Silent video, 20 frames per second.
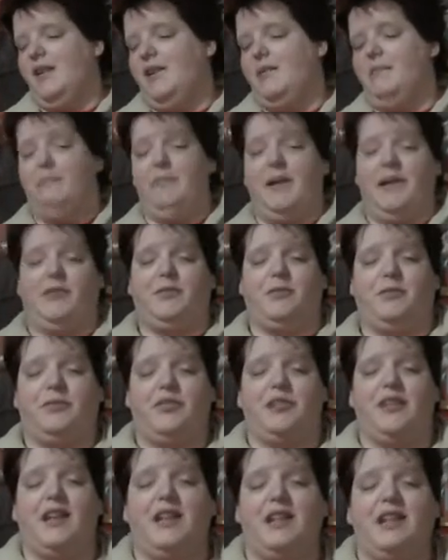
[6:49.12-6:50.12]
metal
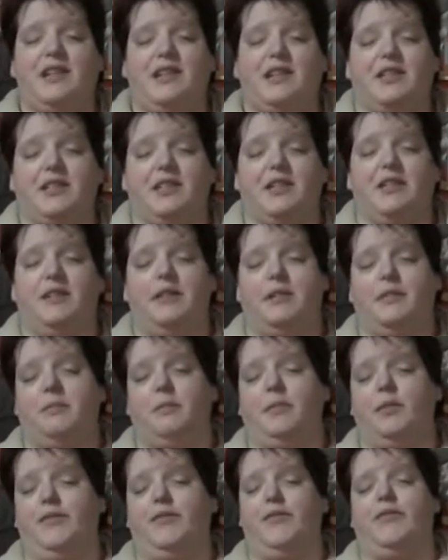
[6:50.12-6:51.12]
skeleton
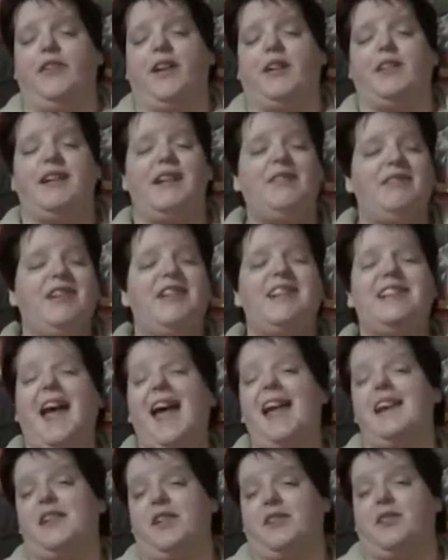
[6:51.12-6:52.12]
moving around, even
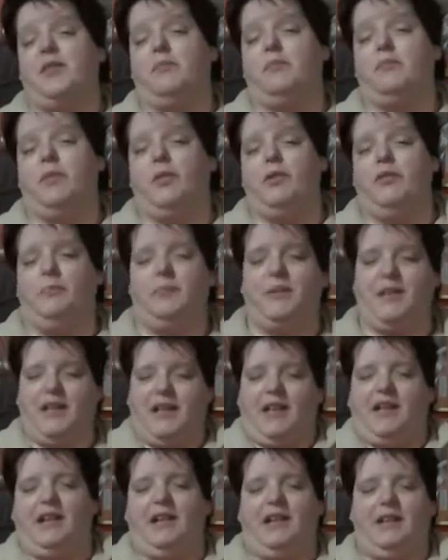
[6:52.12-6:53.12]
that doesn't move
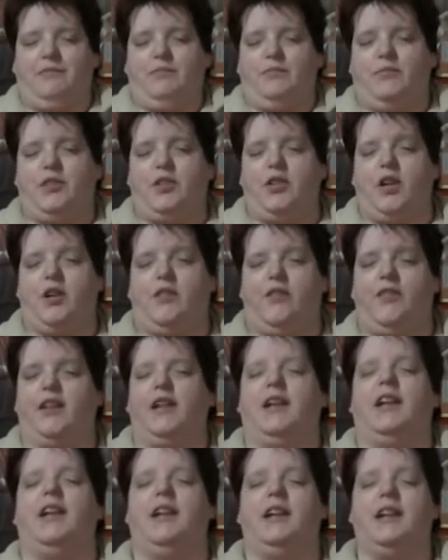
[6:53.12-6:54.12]
particularly
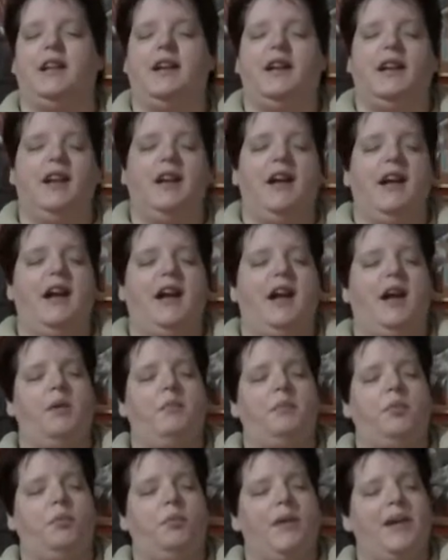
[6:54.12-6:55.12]
jarringly.
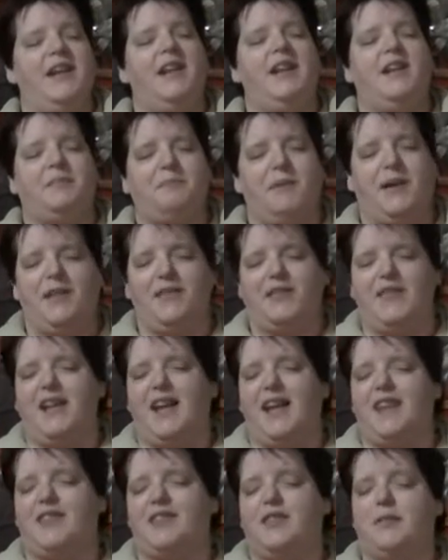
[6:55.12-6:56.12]
But when this person
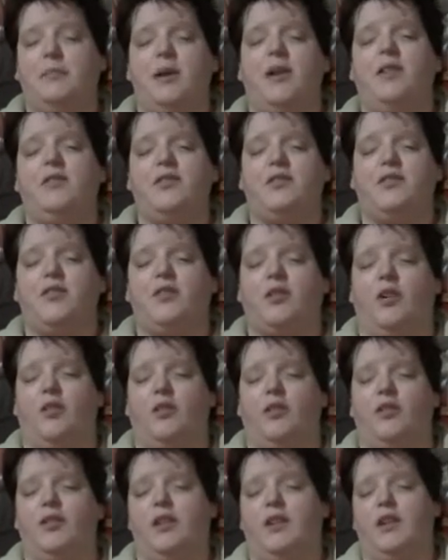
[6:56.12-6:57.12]
has the mask
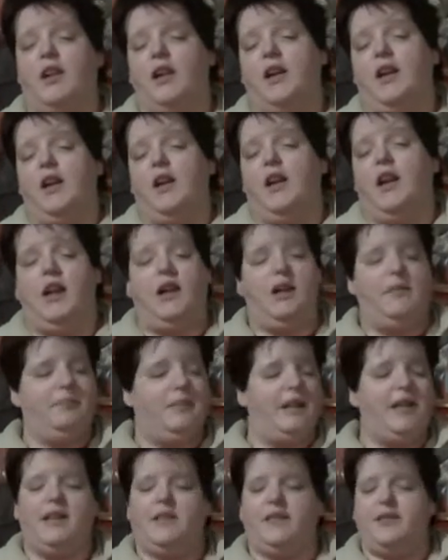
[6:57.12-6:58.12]
on,
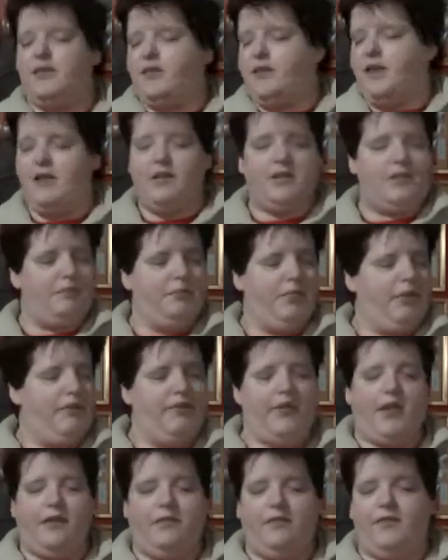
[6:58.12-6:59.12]
it's
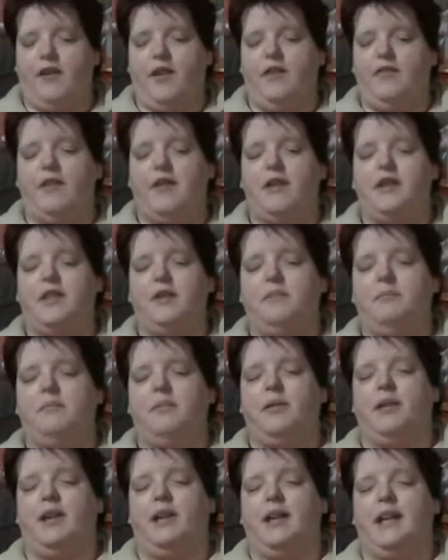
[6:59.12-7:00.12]
moving very
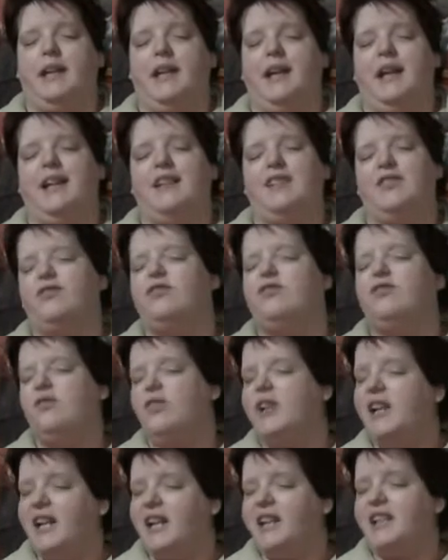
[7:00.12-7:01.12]
jumpily, and it's
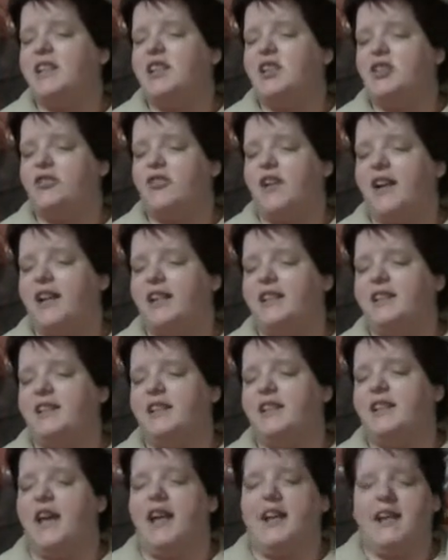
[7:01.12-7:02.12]
really
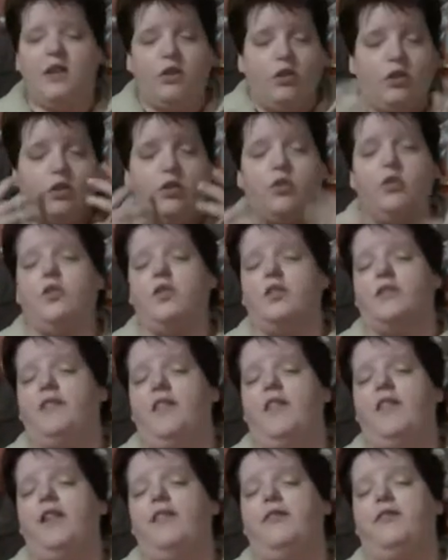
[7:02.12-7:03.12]
distracting, and it looks
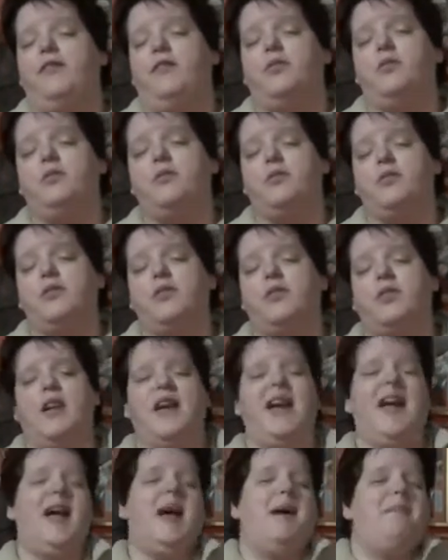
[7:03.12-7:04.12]
very false.
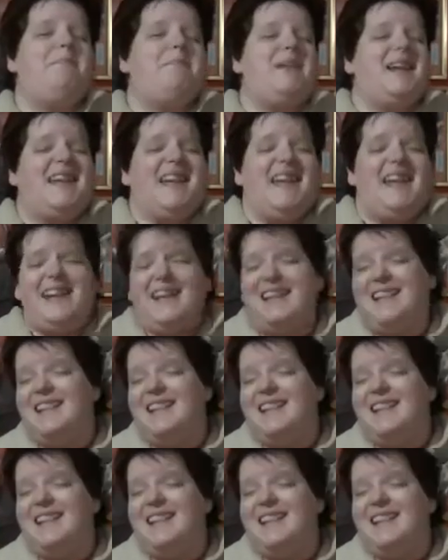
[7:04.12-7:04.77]
But again,